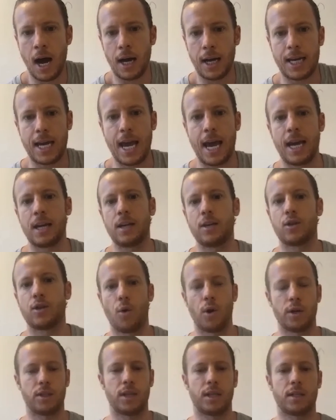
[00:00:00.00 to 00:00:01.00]
getting
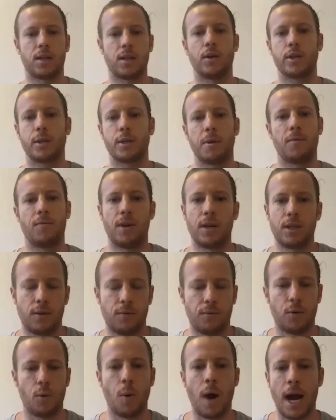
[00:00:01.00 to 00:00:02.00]
towards this ultimate vision
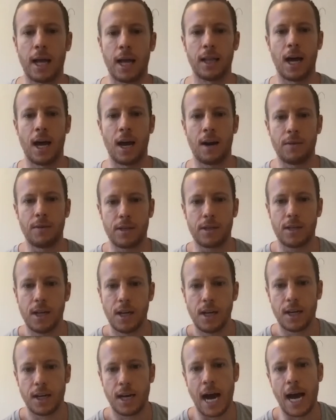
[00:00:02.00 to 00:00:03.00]
for why a lot of us
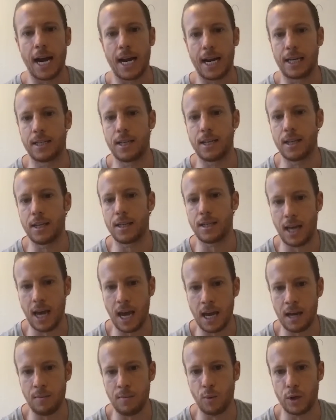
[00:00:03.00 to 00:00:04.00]
got into this
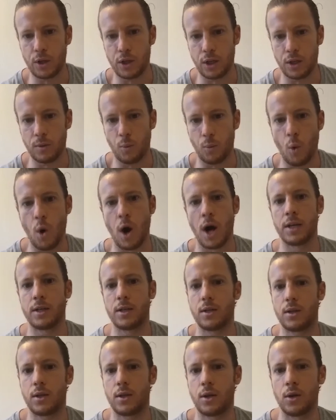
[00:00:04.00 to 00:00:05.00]
game, which it
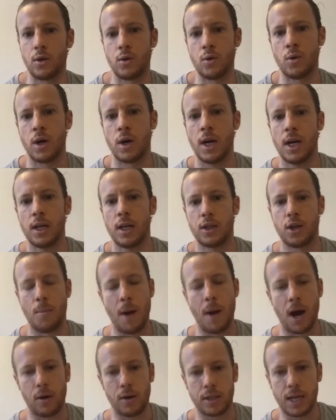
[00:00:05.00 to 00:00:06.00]
was to
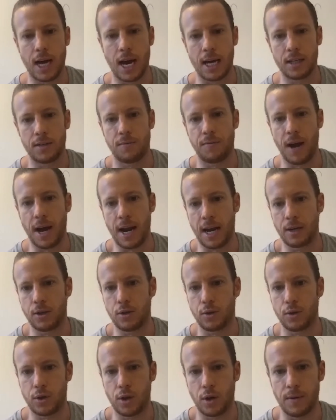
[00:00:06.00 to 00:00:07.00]
democratize
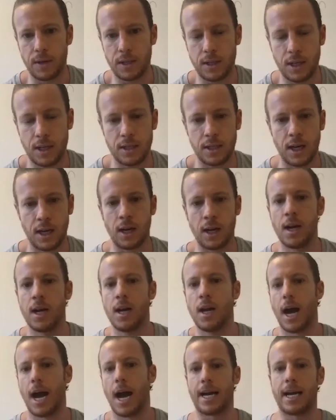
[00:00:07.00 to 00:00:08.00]
financial services, and
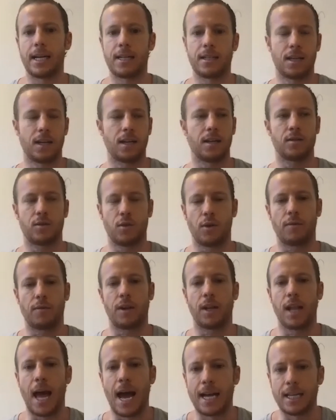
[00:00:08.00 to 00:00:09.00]
I guess the sort of
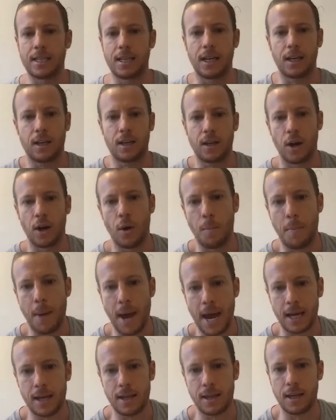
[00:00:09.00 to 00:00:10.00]
classic, you know,
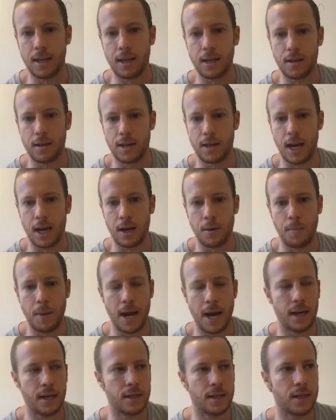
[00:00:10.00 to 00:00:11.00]
bank the
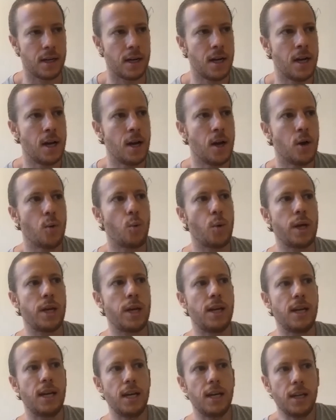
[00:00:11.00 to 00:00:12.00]
underbanked. We
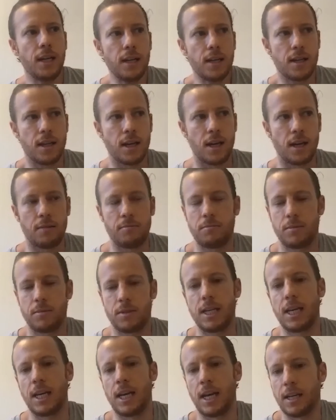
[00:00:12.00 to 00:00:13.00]
need the
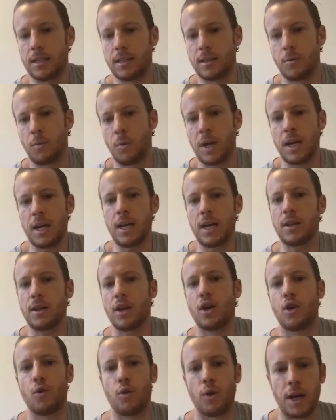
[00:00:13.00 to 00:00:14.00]
Deegans and we need the
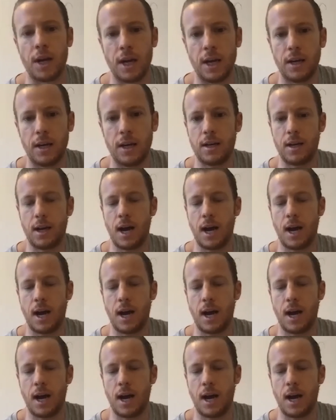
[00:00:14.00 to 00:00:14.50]
greed